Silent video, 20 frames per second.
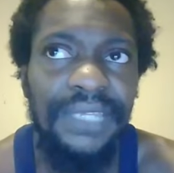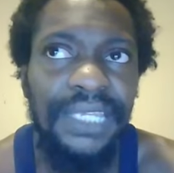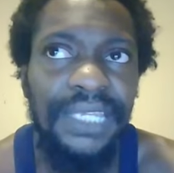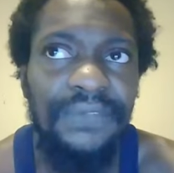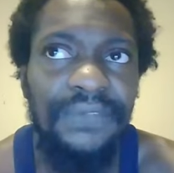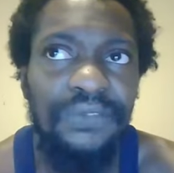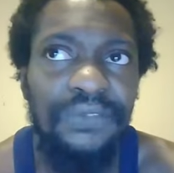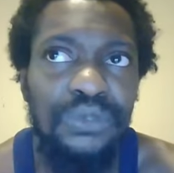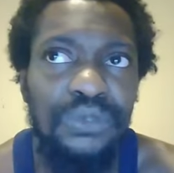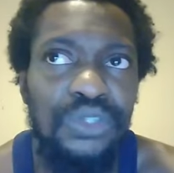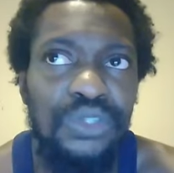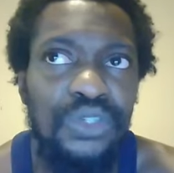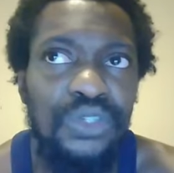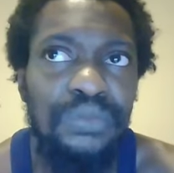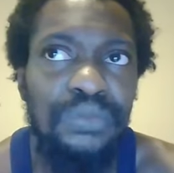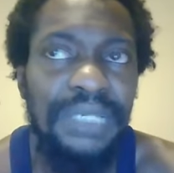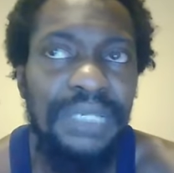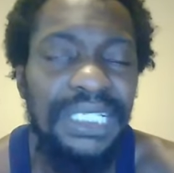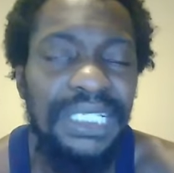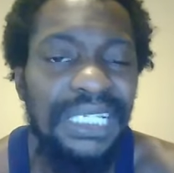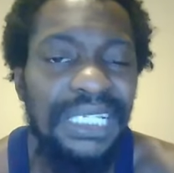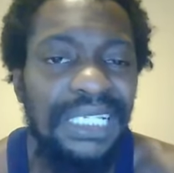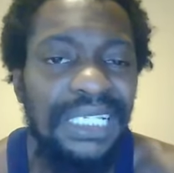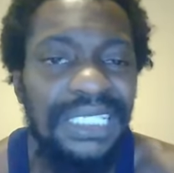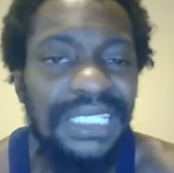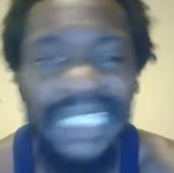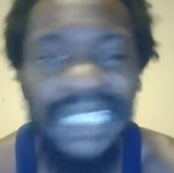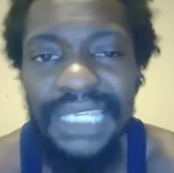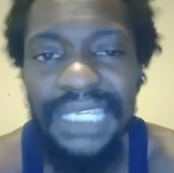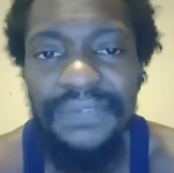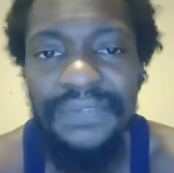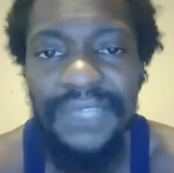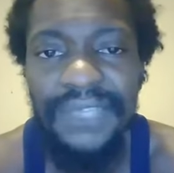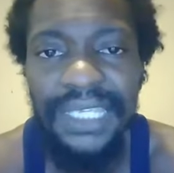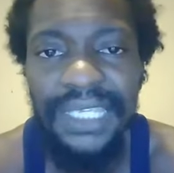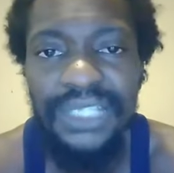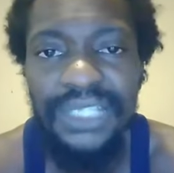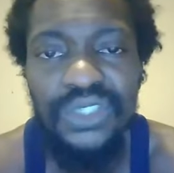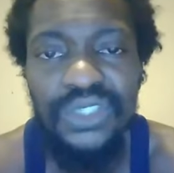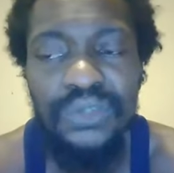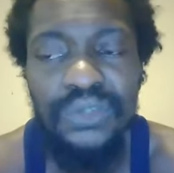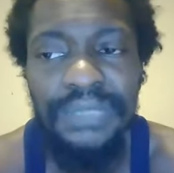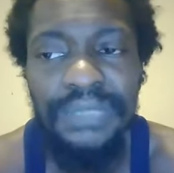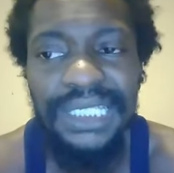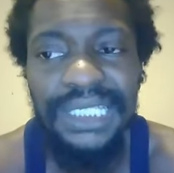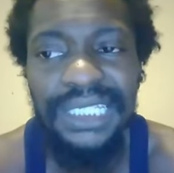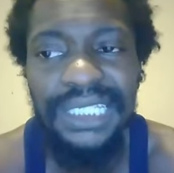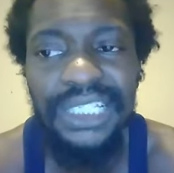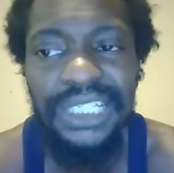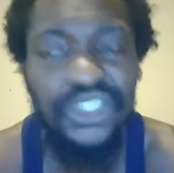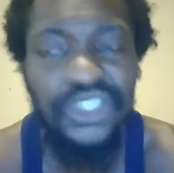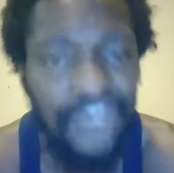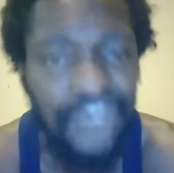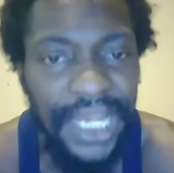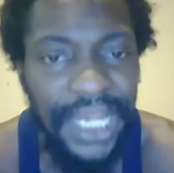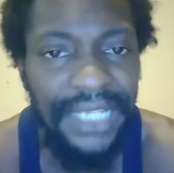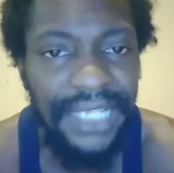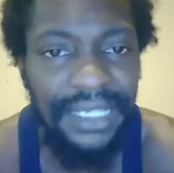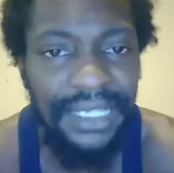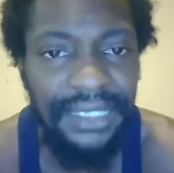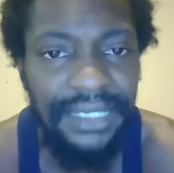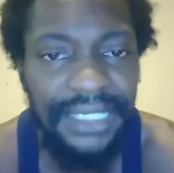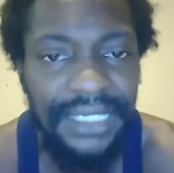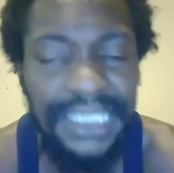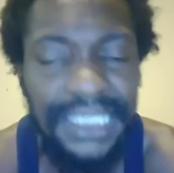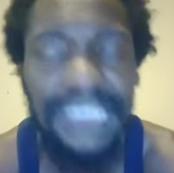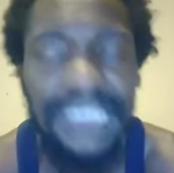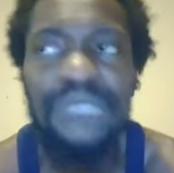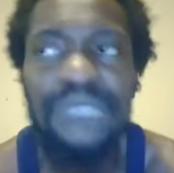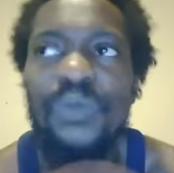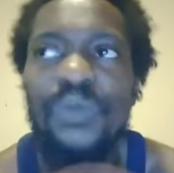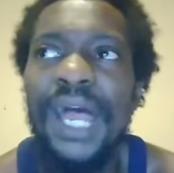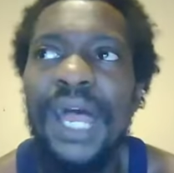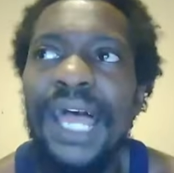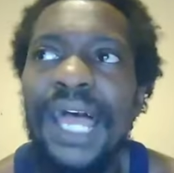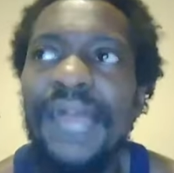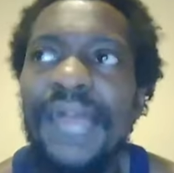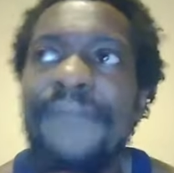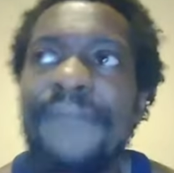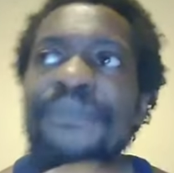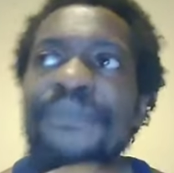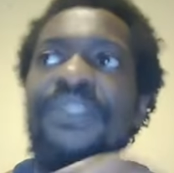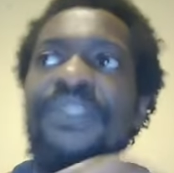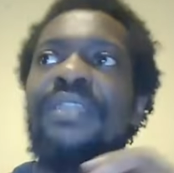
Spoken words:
if you're too busy in TV and too busy distracted. This is why